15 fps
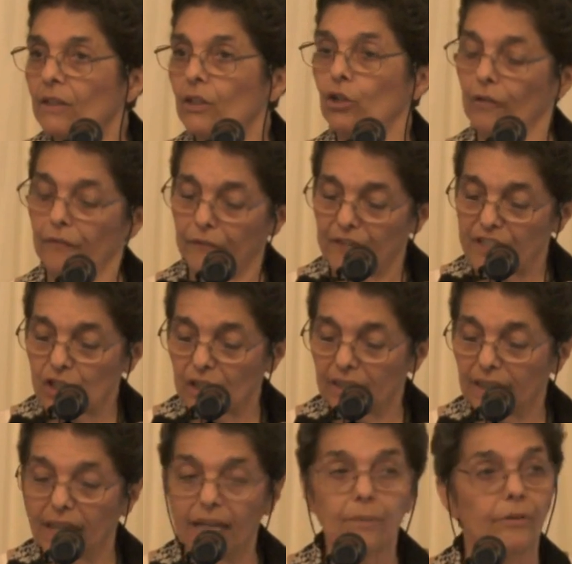The
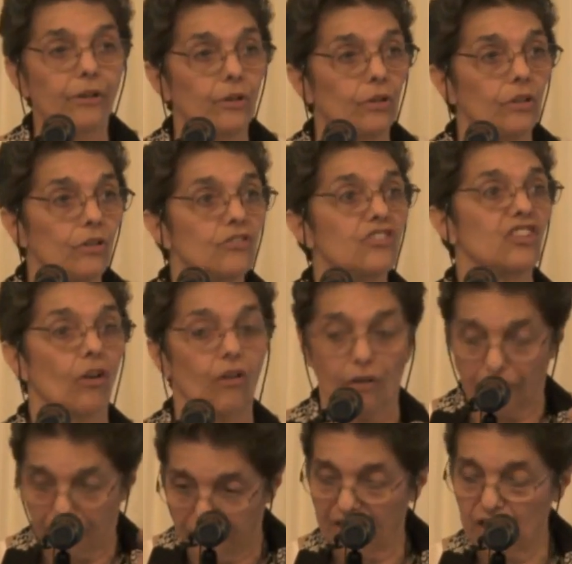official labor unions, they were
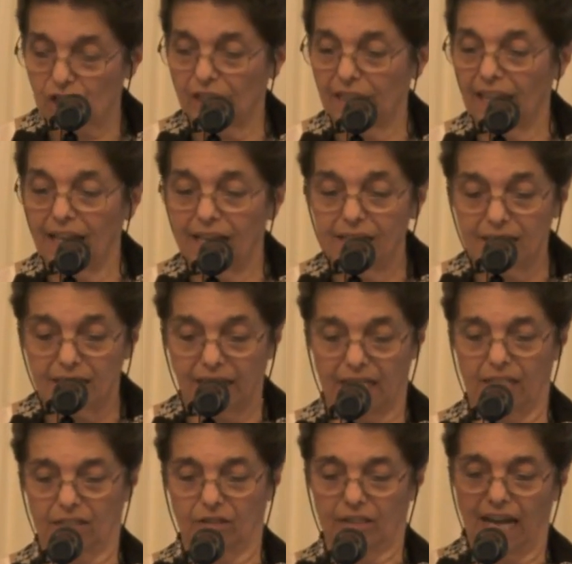officialized.
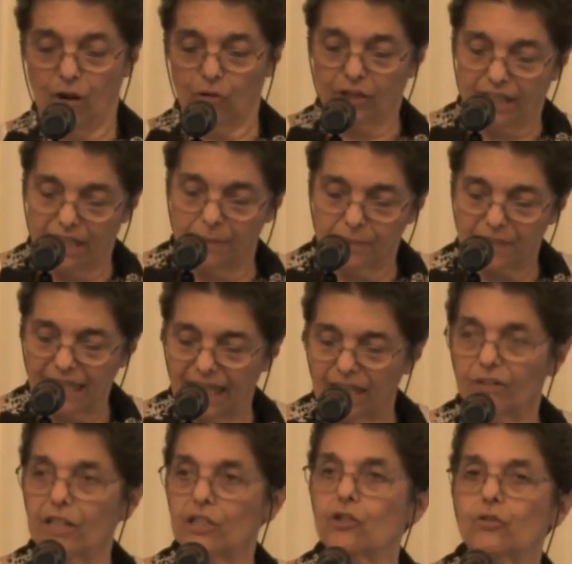They could now keep
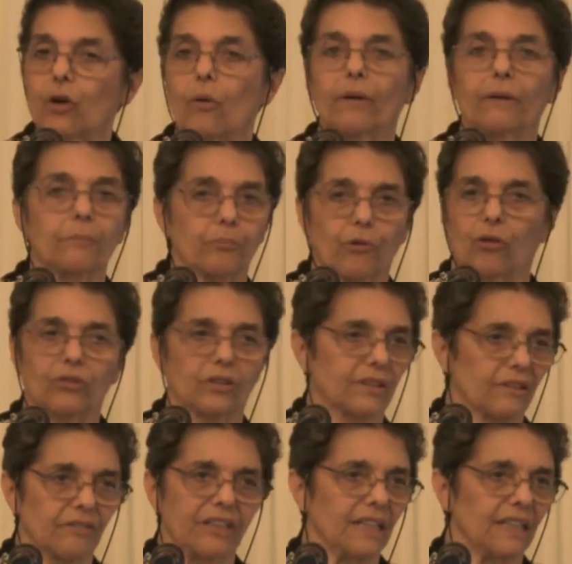salaries growing with
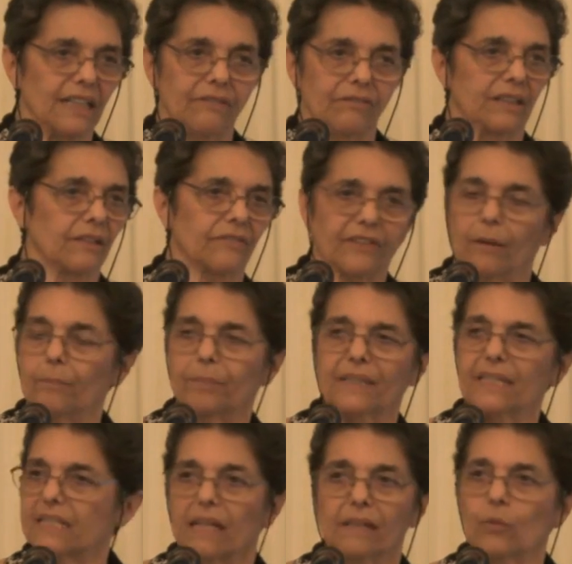productivity, even if
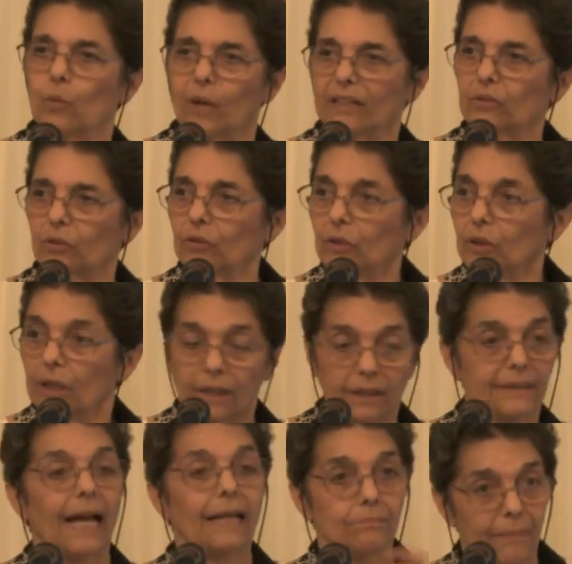companies didn't want to.
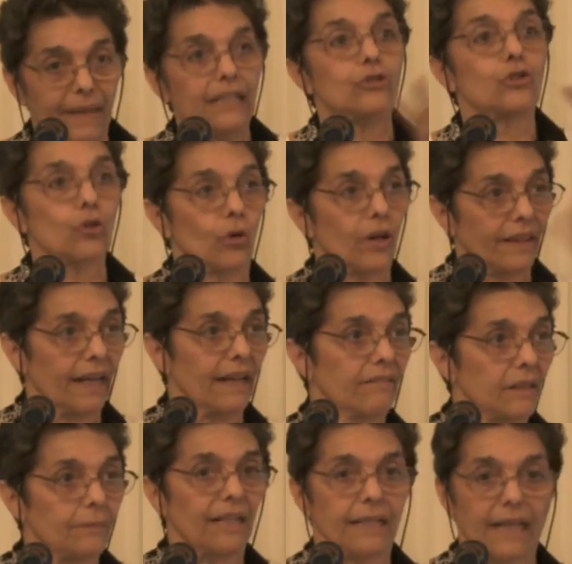That made sure that
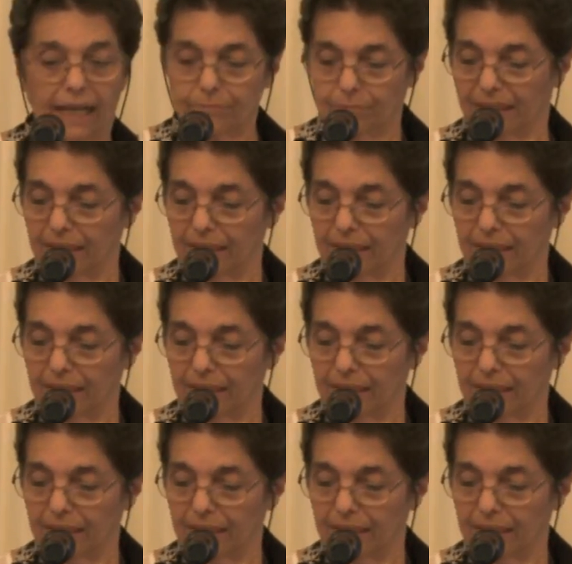everybody had